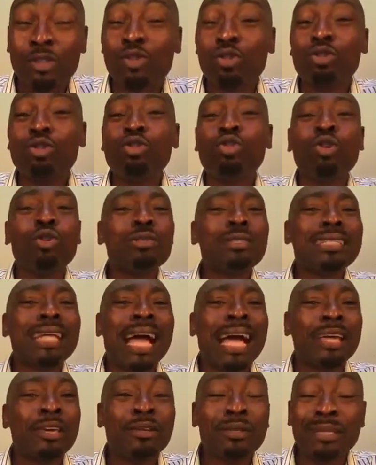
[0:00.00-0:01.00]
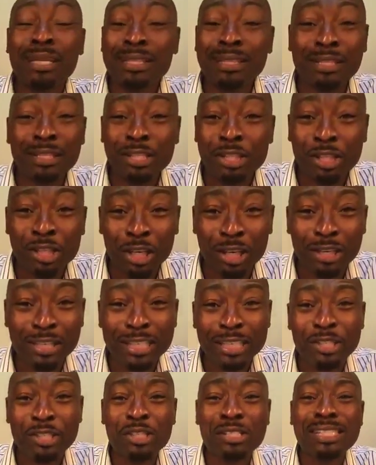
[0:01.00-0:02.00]
So don't calculate the
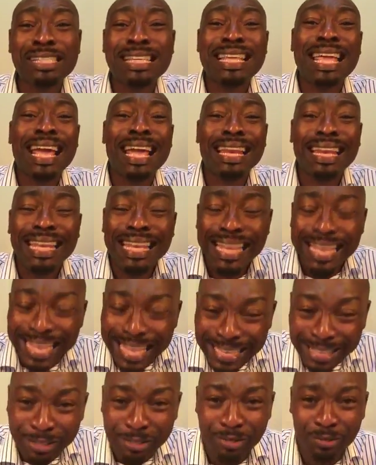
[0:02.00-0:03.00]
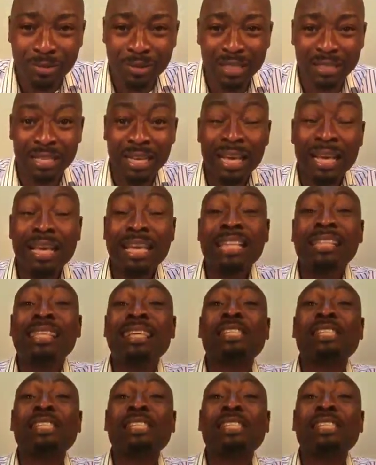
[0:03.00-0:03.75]
journey, just get into it.